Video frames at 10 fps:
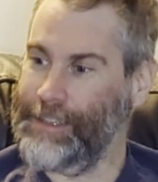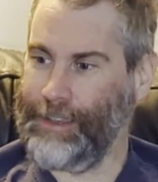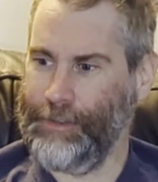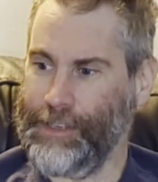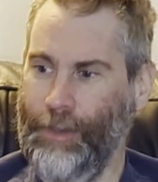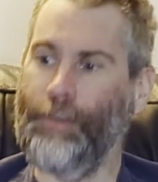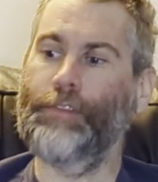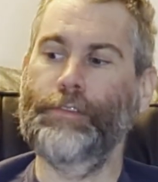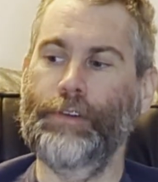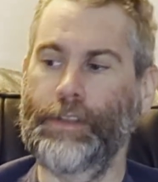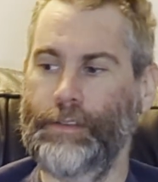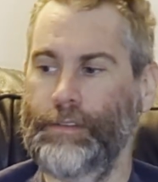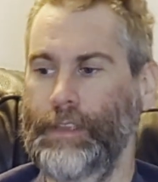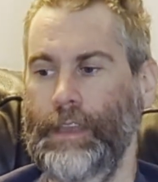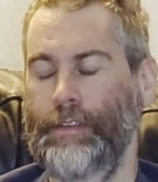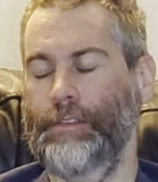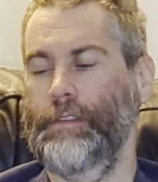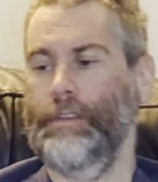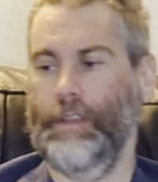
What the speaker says: as I was going through and